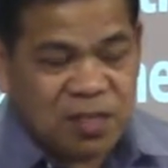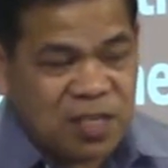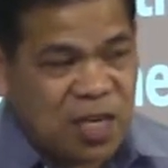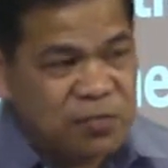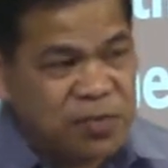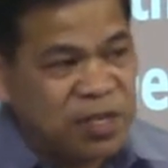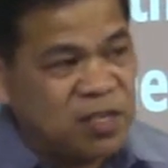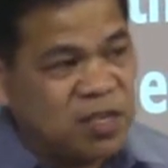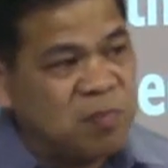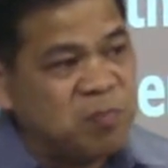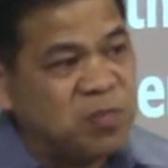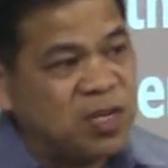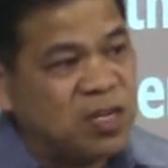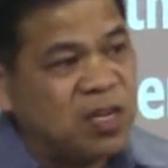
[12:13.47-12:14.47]
They were
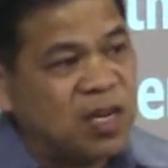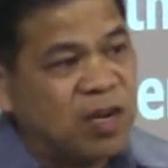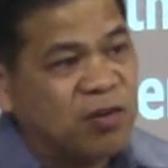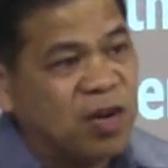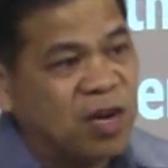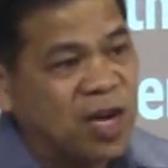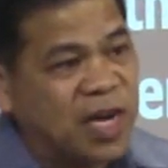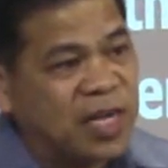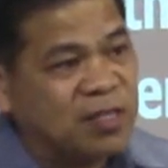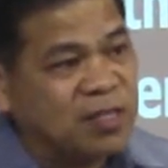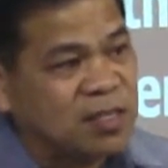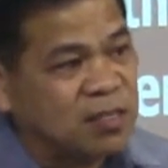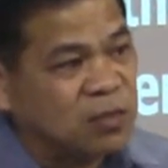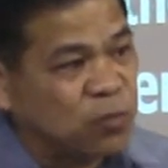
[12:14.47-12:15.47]
numbering around
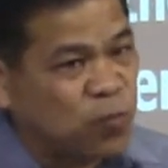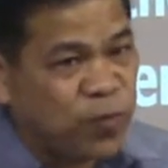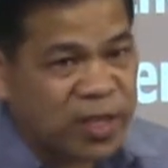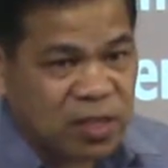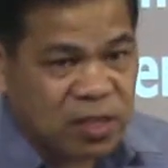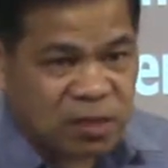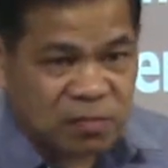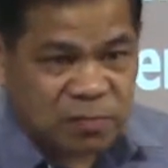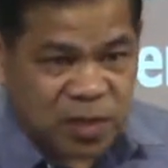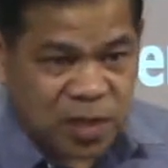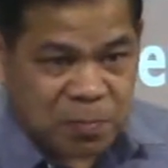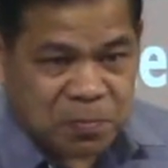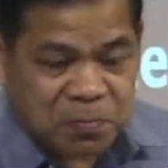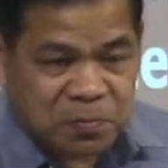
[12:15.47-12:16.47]
120 of
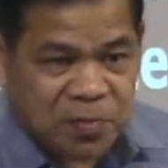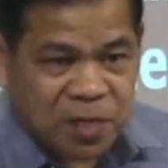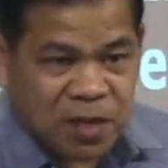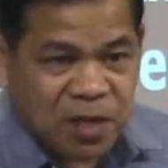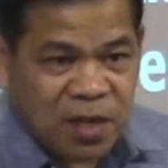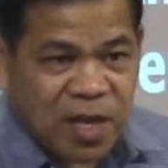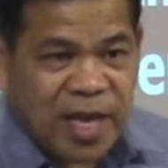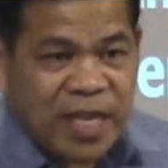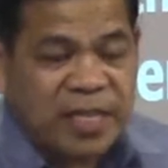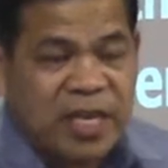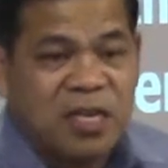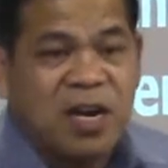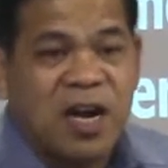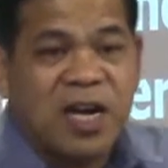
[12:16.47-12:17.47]
them, and
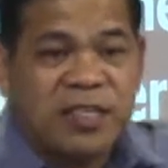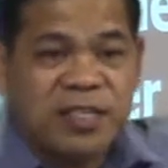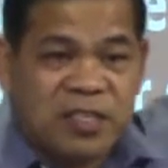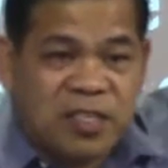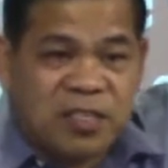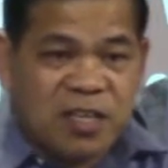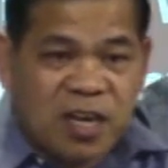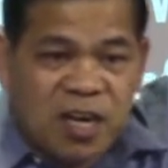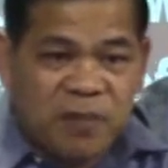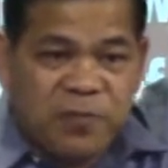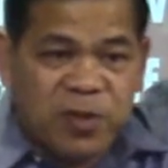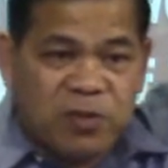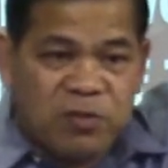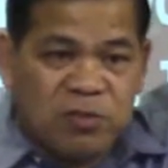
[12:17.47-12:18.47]
they gathered in the
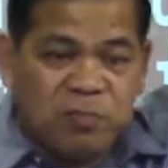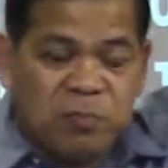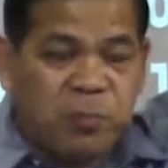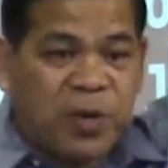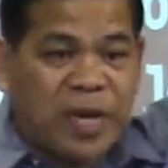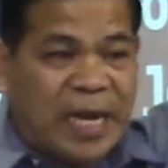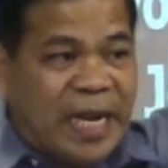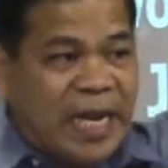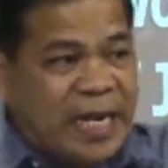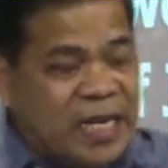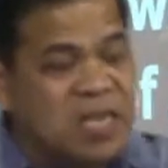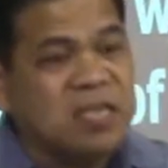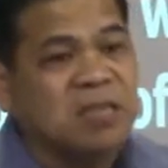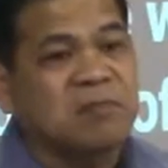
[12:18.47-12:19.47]
upper room
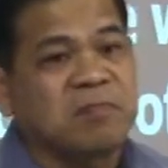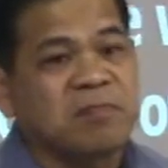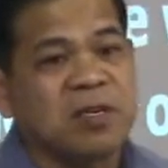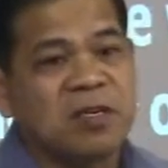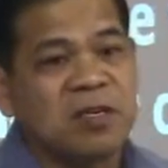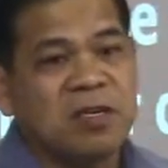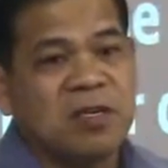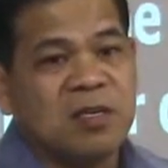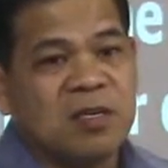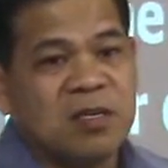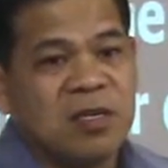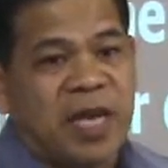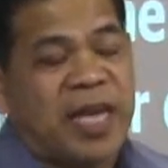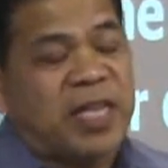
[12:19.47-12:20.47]
praying.
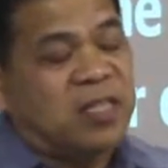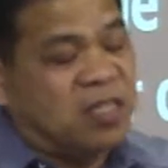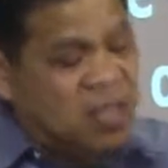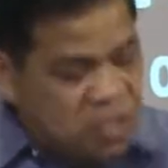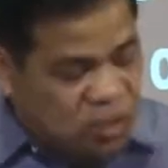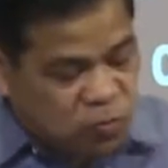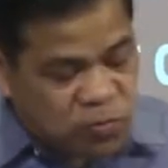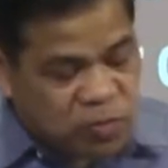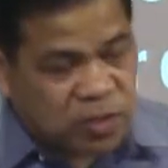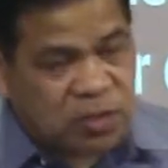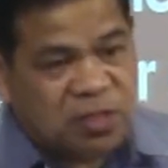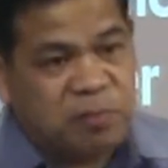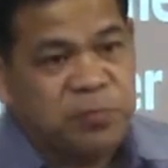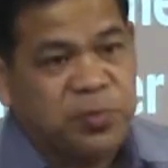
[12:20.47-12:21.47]
And this
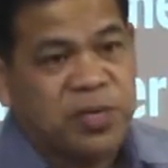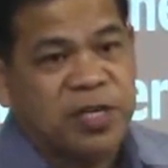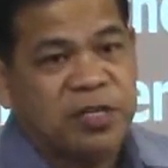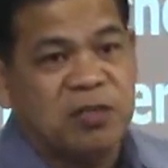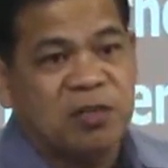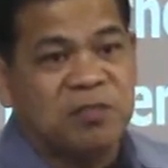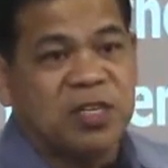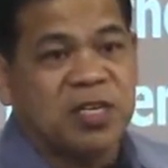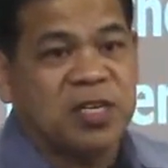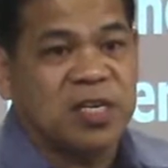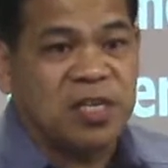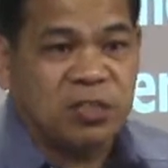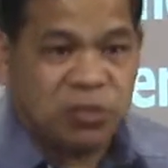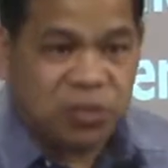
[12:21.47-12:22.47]
was the word of the
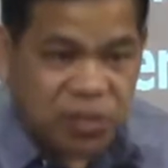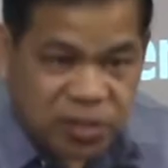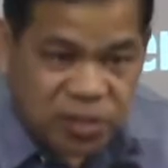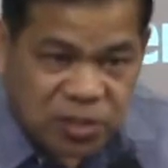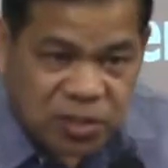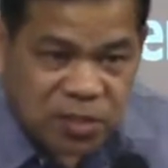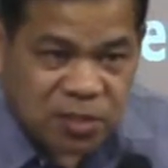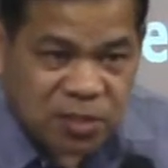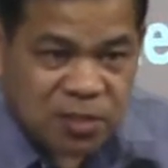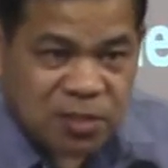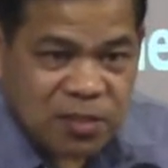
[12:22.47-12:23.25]
early church.